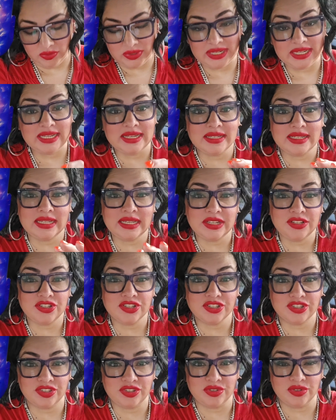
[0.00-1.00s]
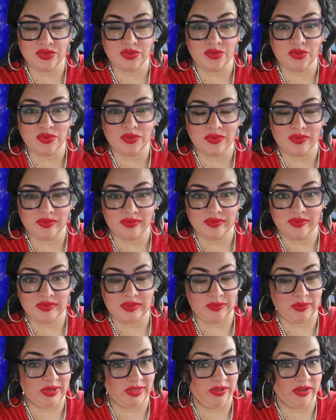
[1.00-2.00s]
When he teaches you,
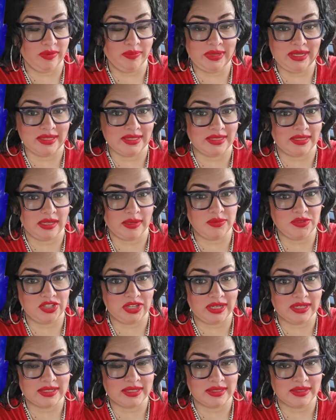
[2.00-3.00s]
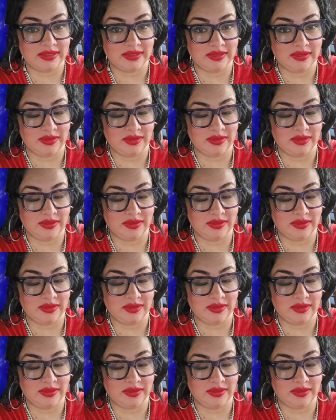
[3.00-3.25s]
whether it be a subject,